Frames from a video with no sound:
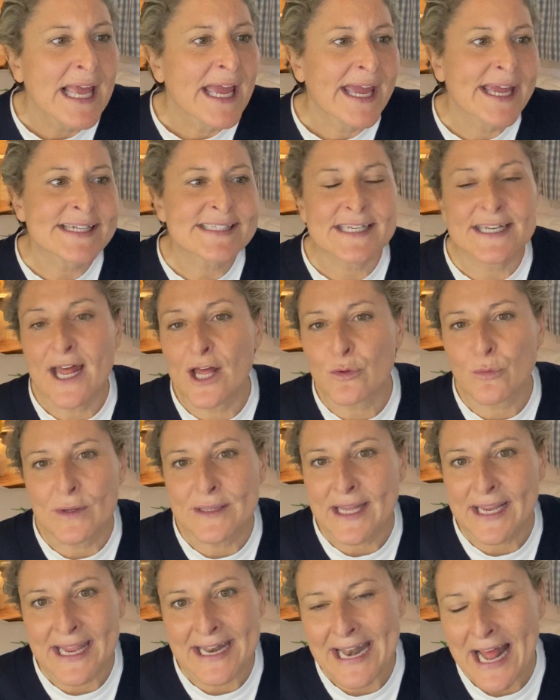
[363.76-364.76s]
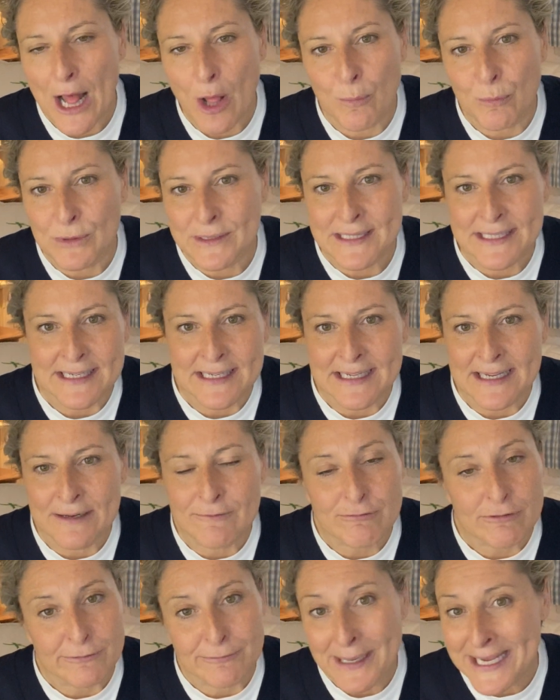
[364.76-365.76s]
It's another one that can help with the
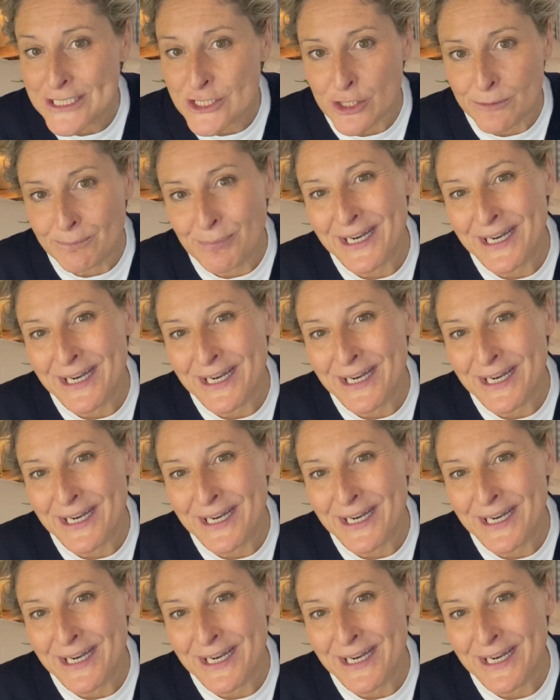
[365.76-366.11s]
inflammation.